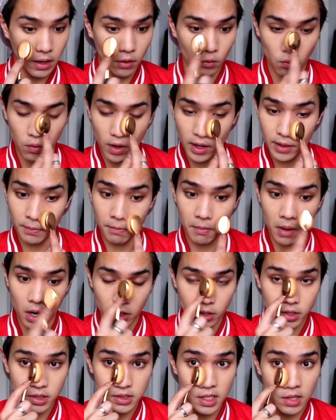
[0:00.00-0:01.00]
what
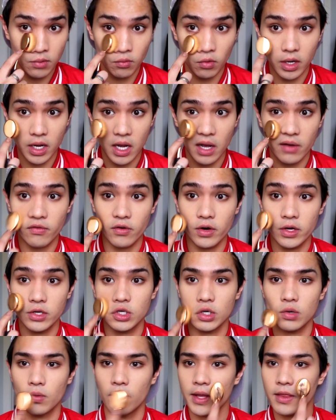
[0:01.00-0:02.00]
marks and what
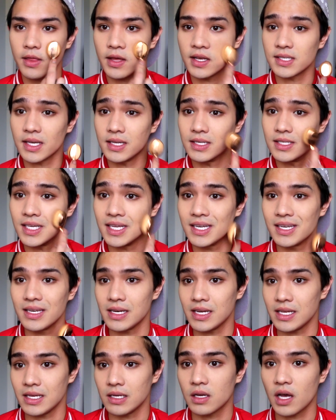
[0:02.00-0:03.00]
coverage or what things I did
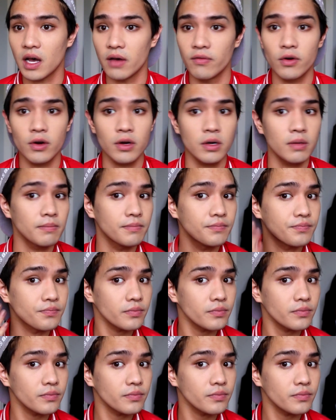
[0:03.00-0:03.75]
need covered